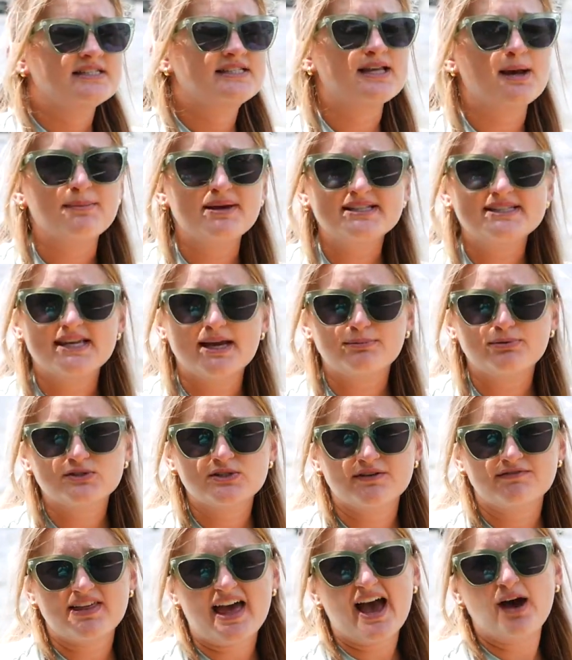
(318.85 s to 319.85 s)
Some
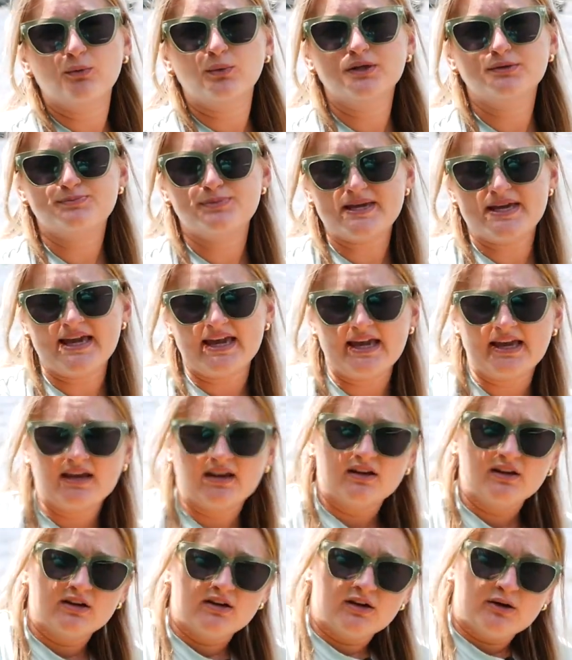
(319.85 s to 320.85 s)
examples of that would be
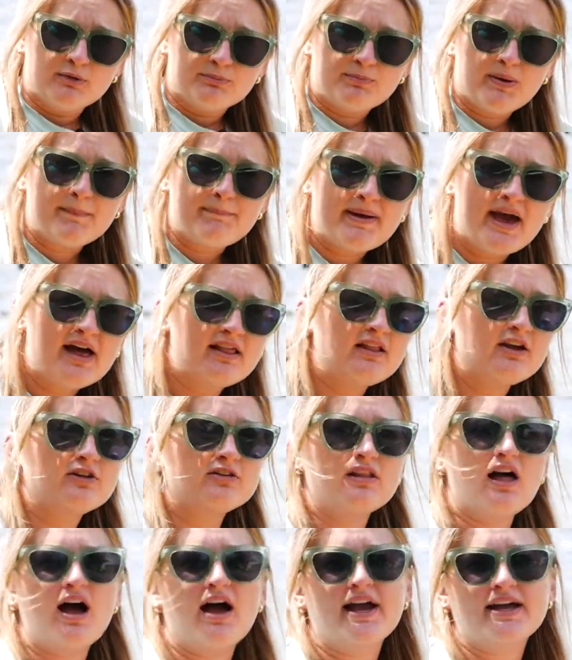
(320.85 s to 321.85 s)
propeller
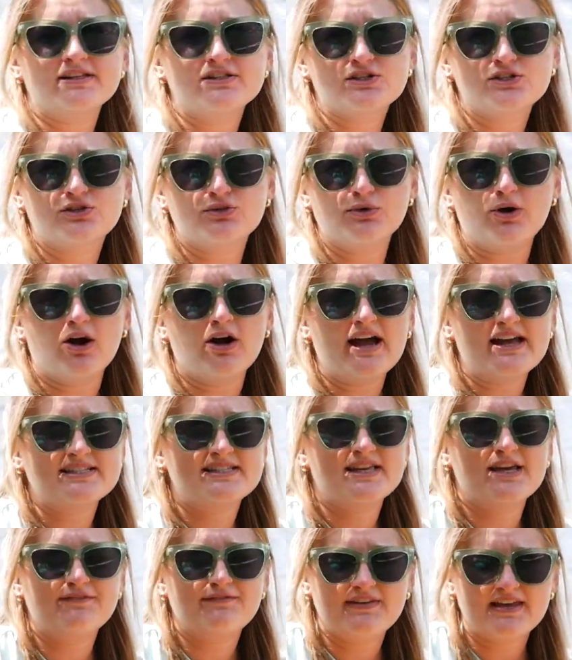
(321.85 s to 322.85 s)
lines through our
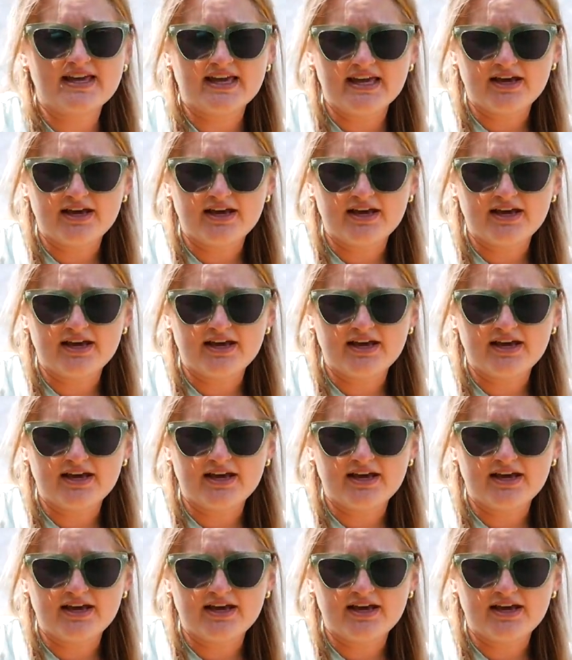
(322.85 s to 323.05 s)
SAV,